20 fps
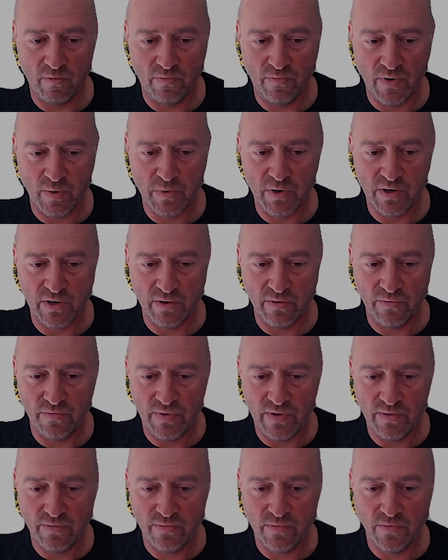February
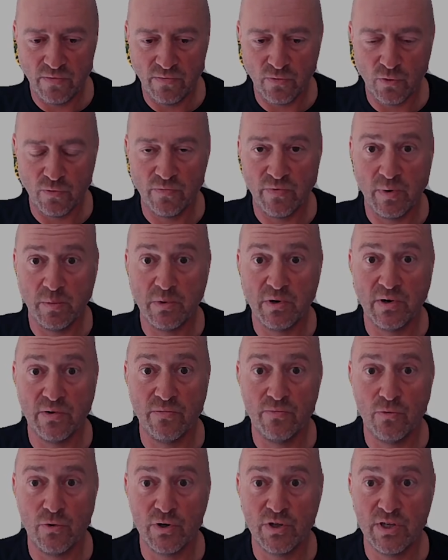5th through February
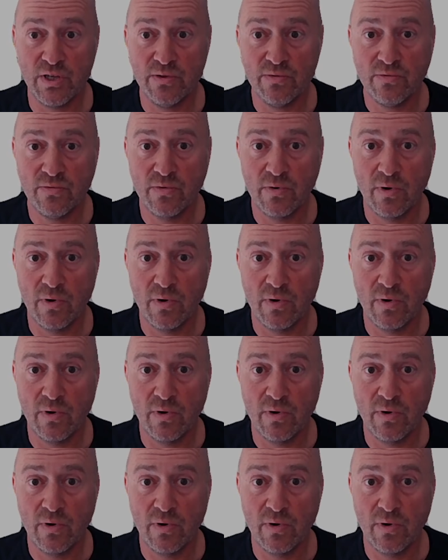14th,